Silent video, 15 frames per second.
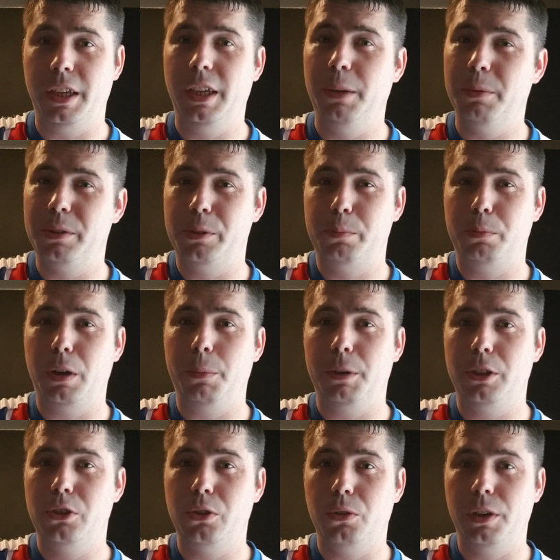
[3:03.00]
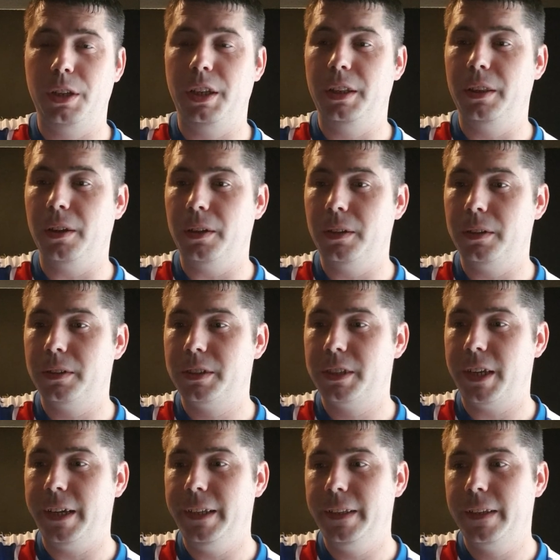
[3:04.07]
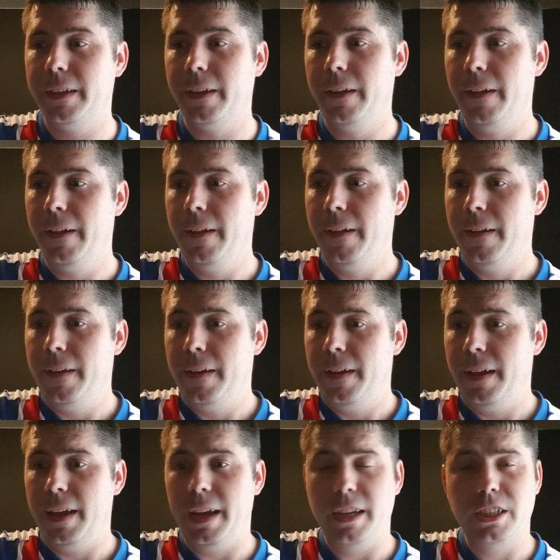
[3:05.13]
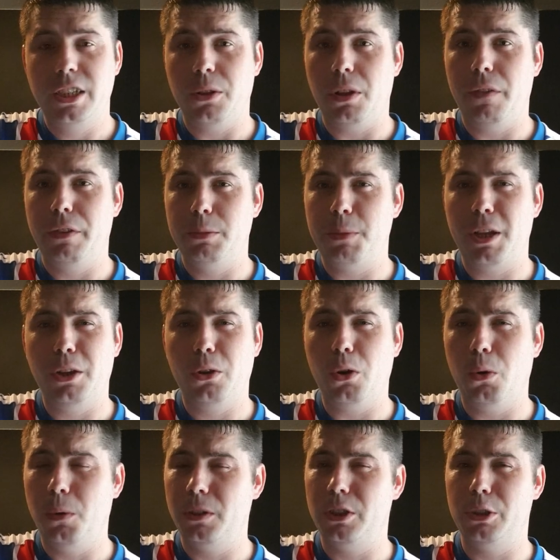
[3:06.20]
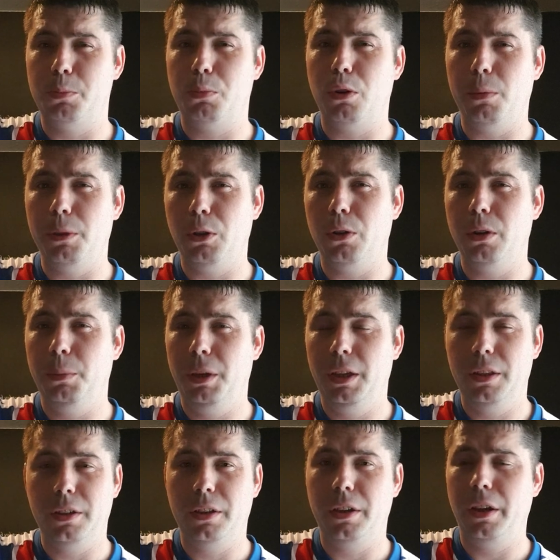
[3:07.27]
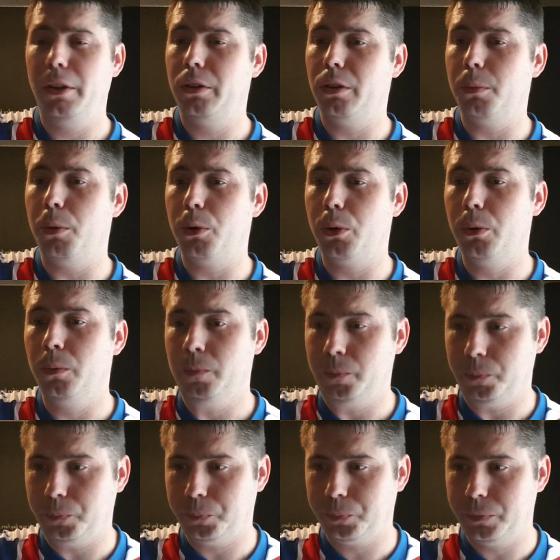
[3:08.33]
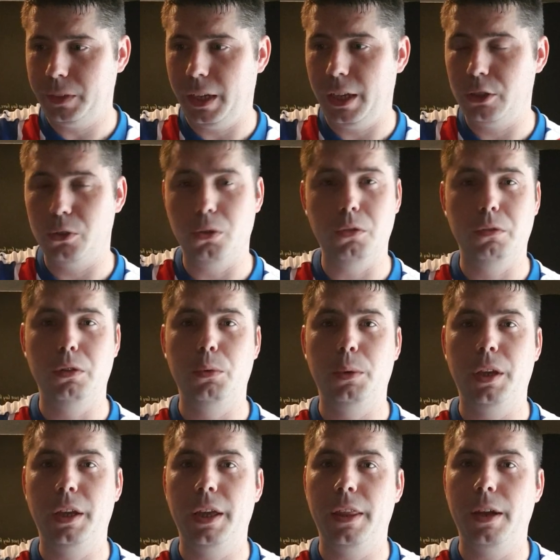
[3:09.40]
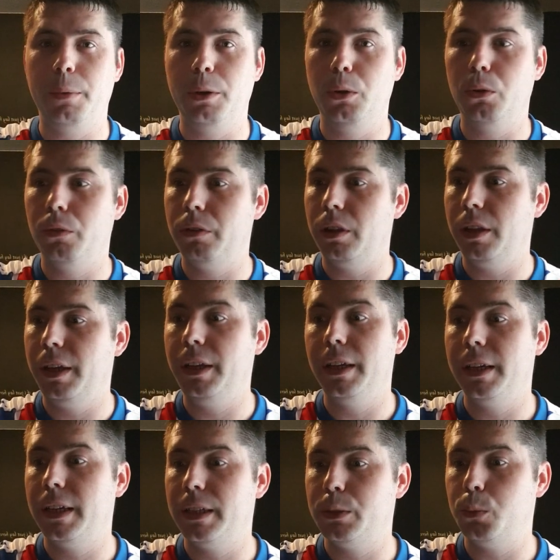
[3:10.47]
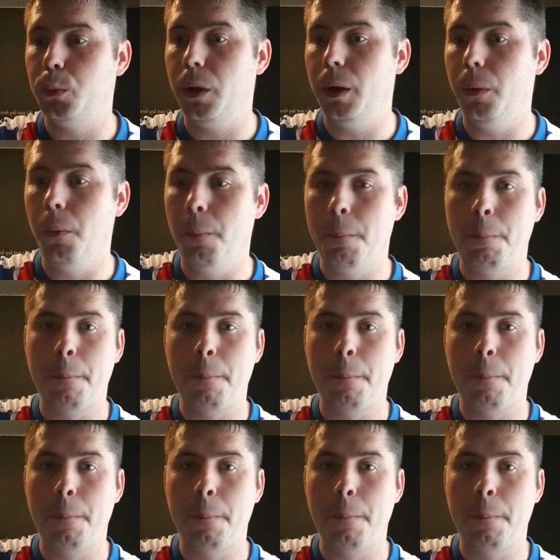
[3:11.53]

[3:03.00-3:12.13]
that he was pretty much already done, signed. He still have his medical, which is probably going to be either tonight or tomorrow. So hopefully we can get that one over the line as well.